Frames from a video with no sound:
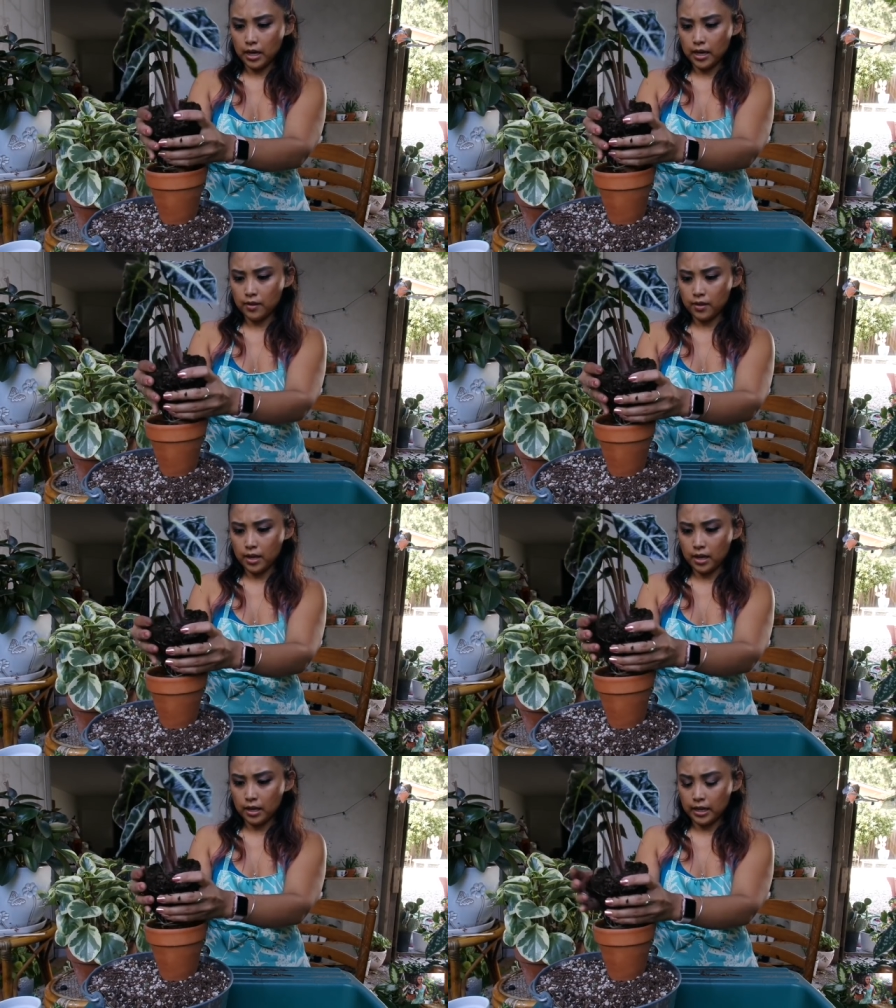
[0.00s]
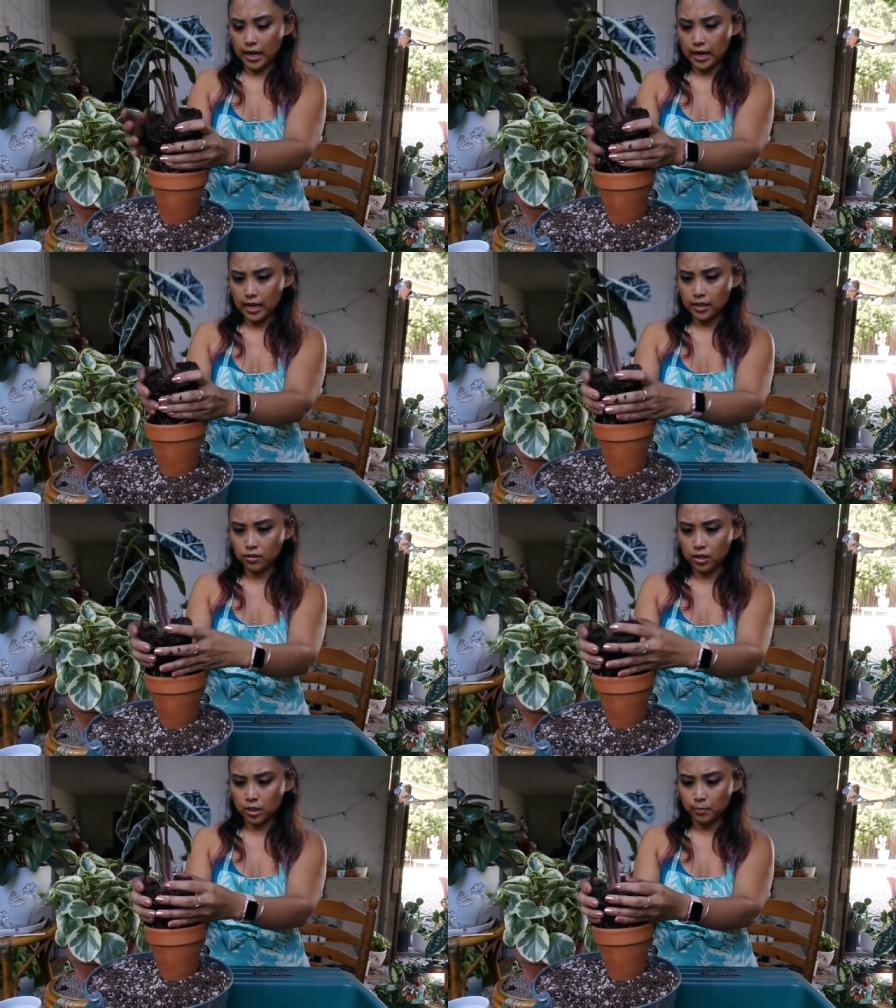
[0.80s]
and then get it
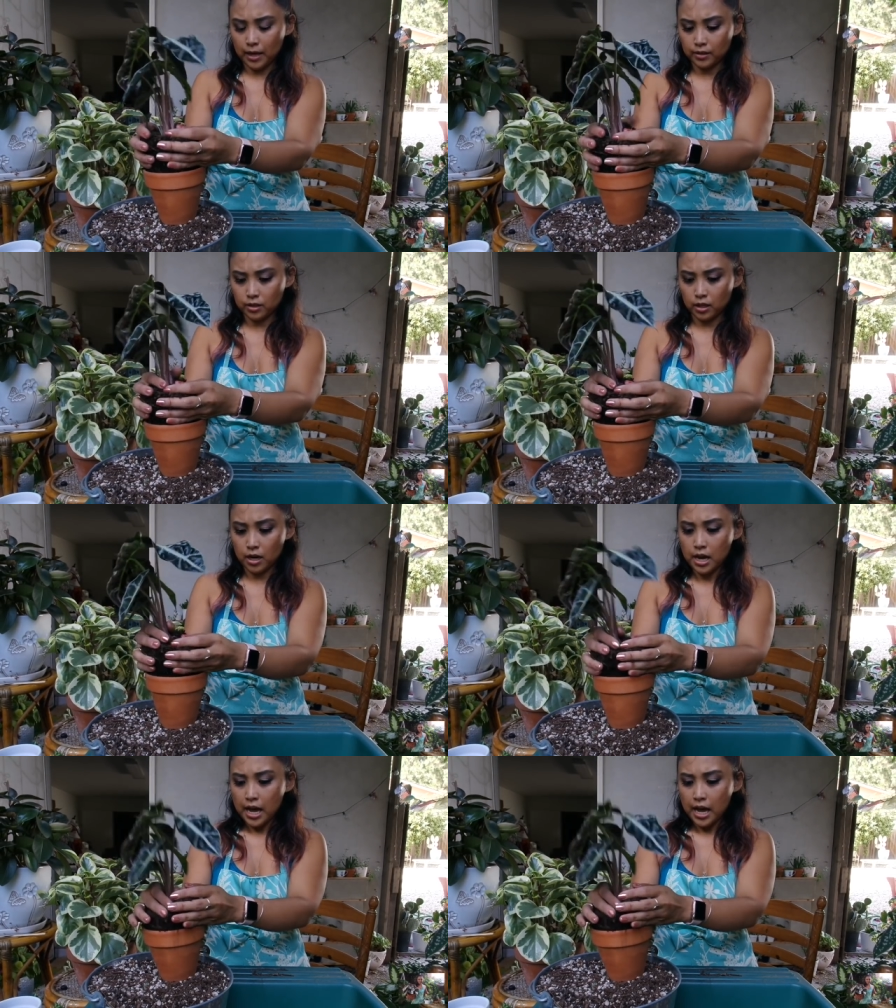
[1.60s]
into this planter.